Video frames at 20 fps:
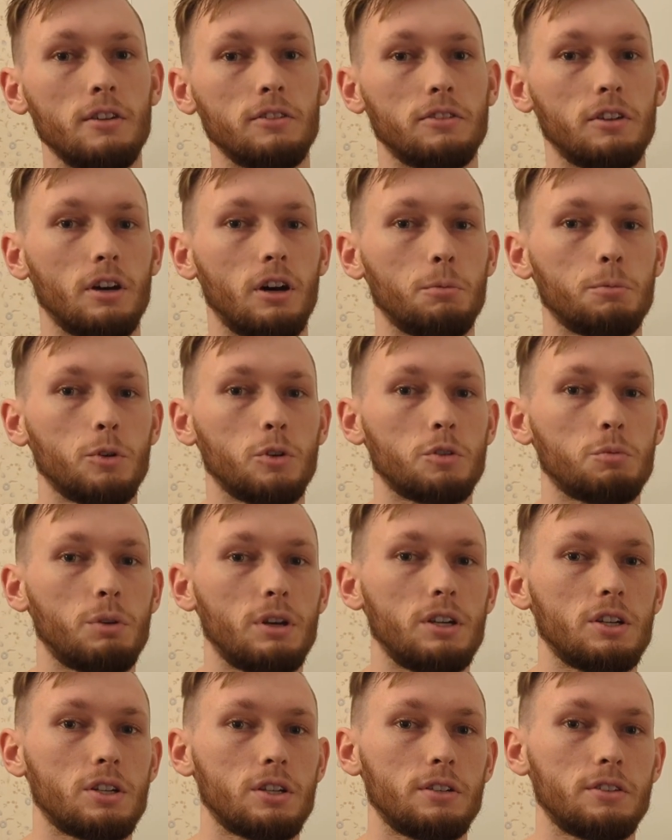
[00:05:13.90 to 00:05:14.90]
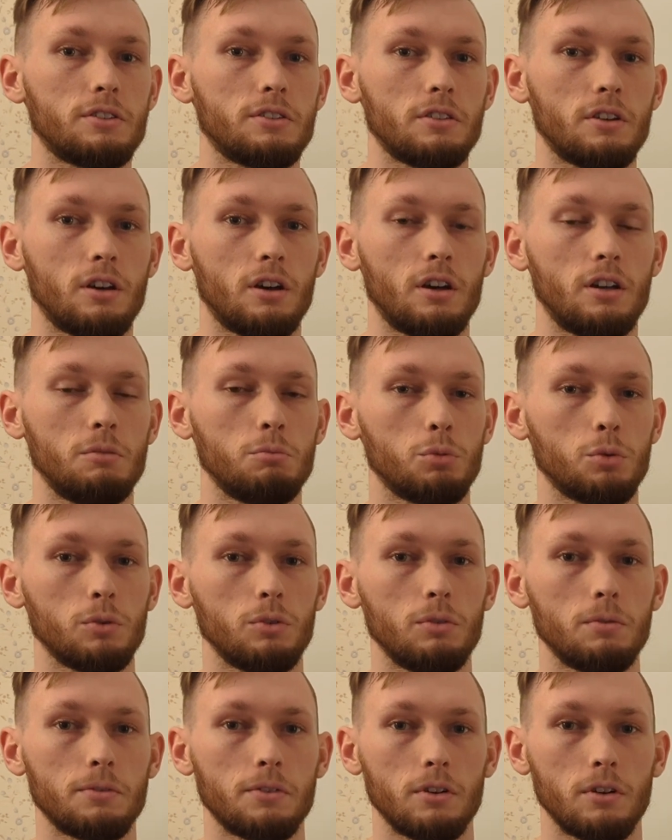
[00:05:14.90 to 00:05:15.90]
to help those patients
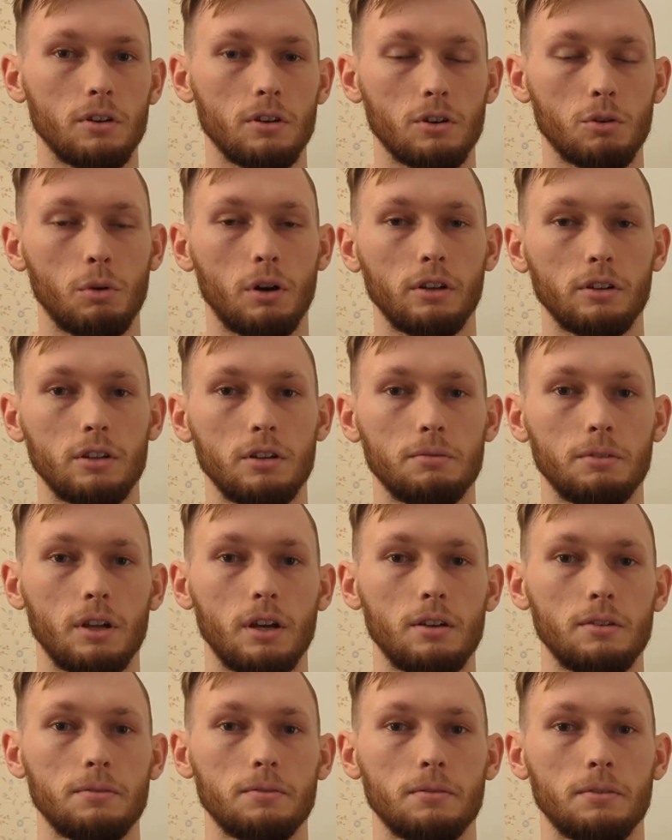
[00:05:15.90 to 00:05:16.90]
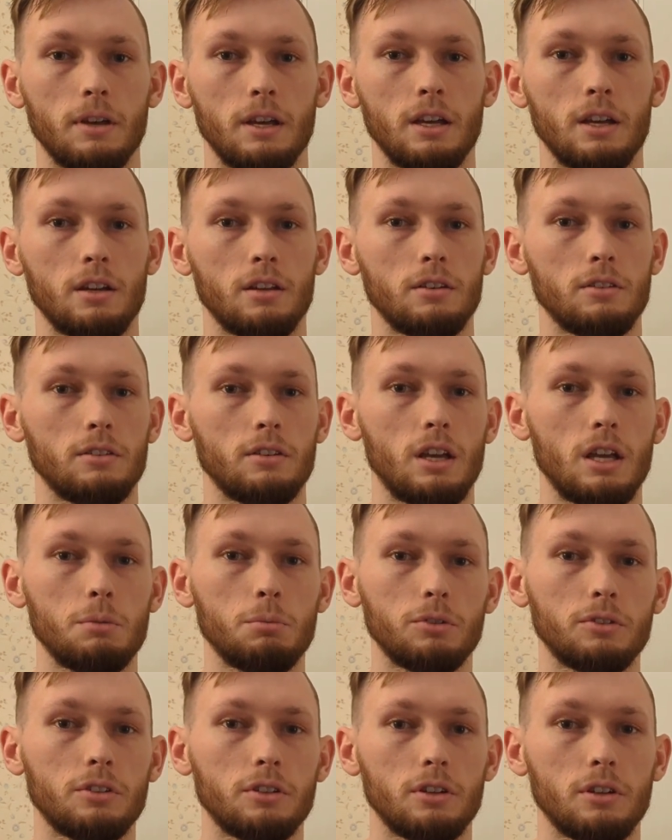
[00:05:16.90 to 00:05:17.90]
improve their quality of life and
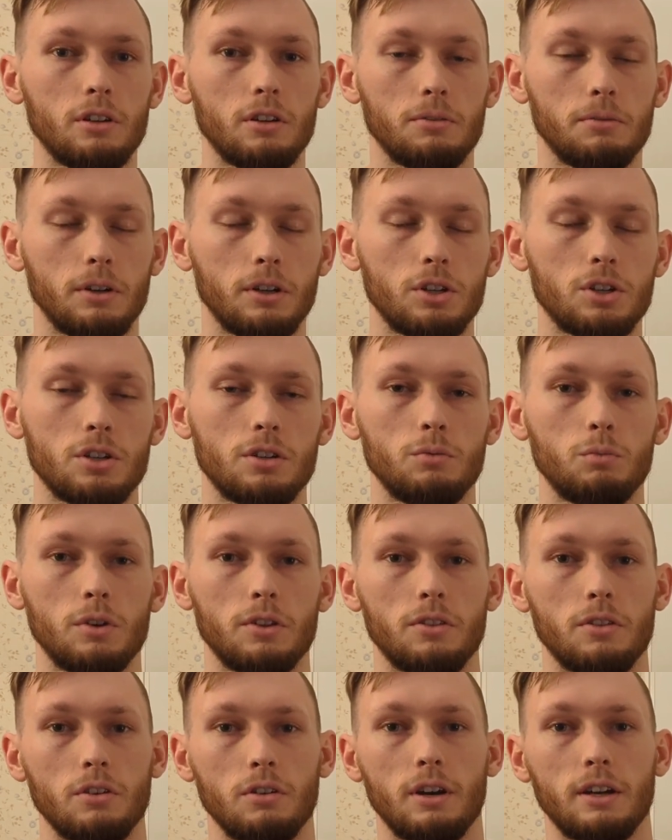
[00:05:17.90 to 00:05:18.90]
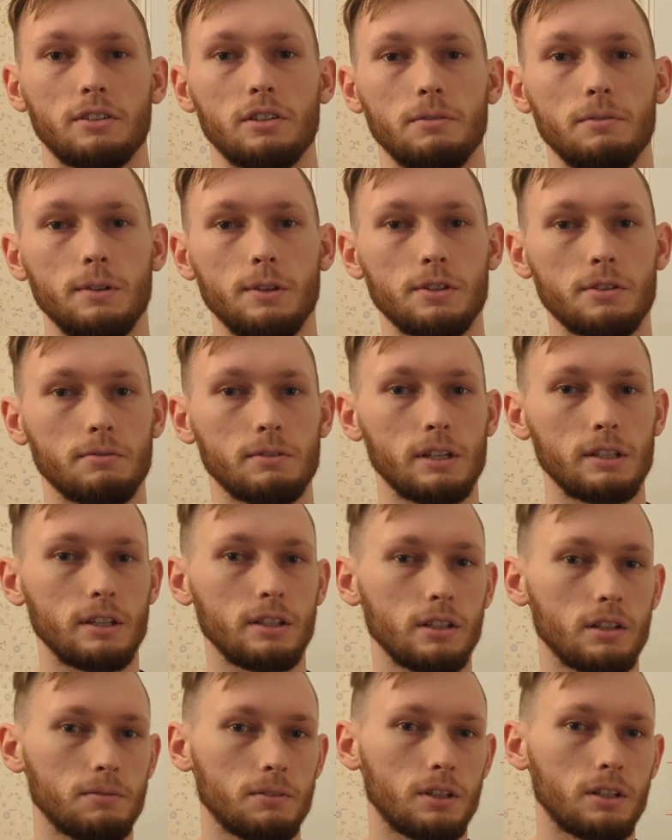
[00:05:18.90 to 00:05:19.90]
able to function with their activities of daily
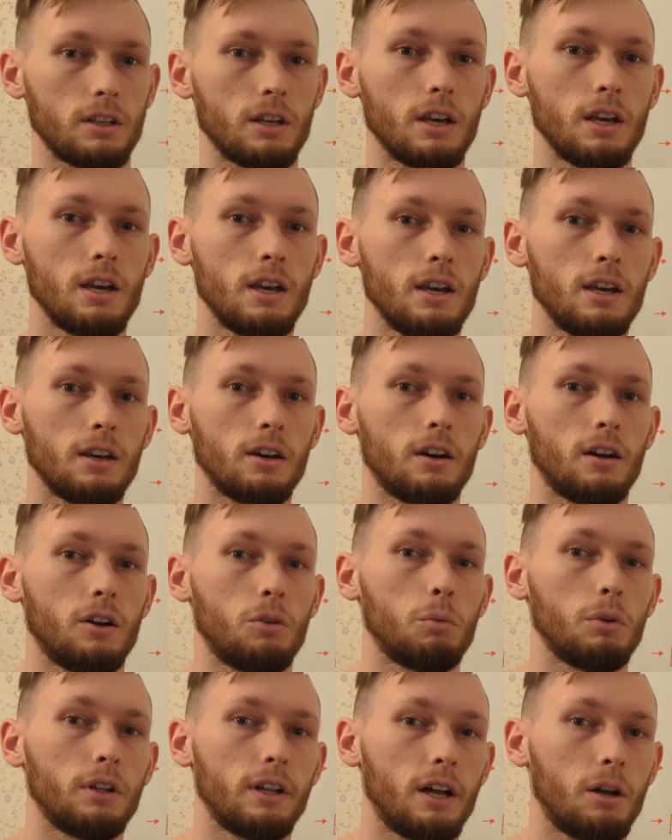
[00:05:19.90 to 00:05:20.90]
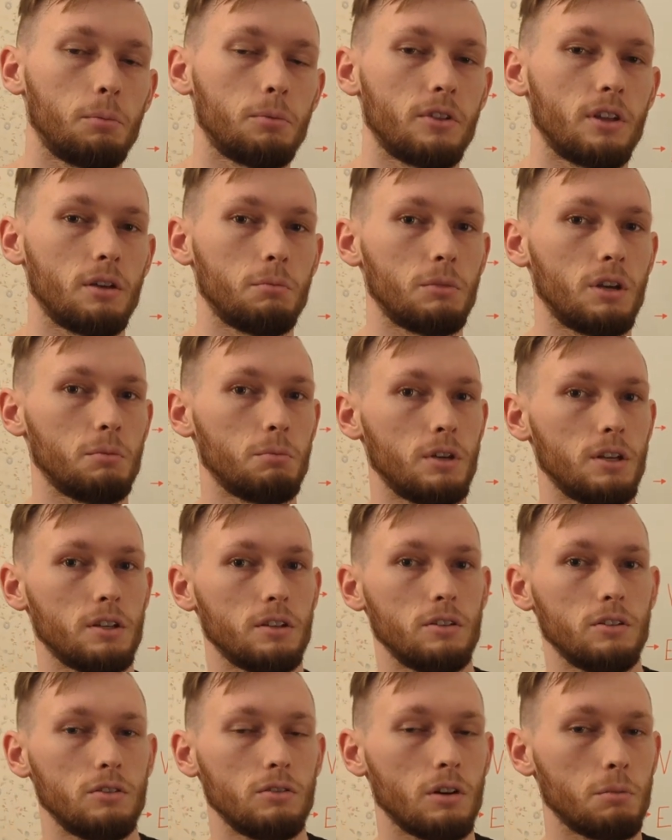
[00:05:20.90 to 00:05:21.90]
living will help them and
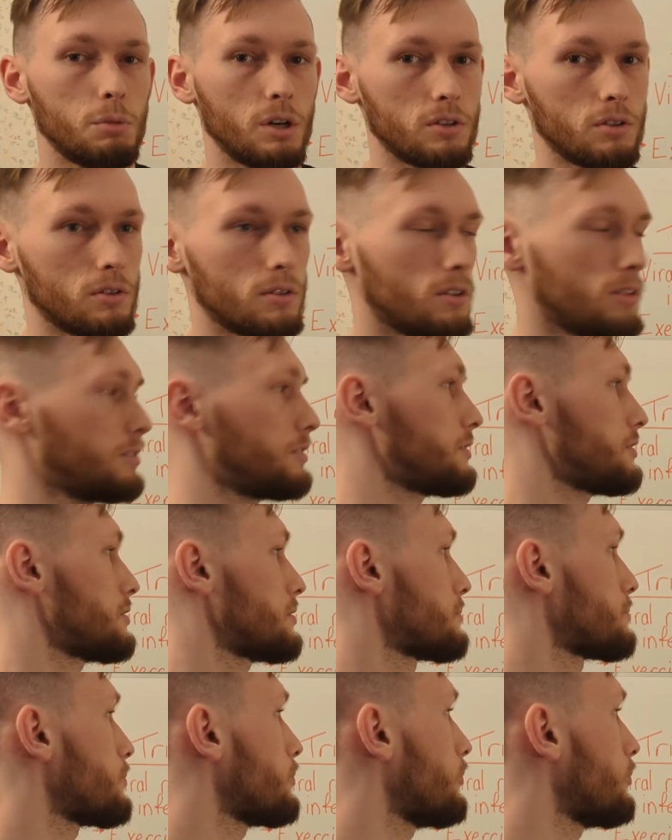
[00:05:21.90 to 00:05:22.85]
make you a better nurse.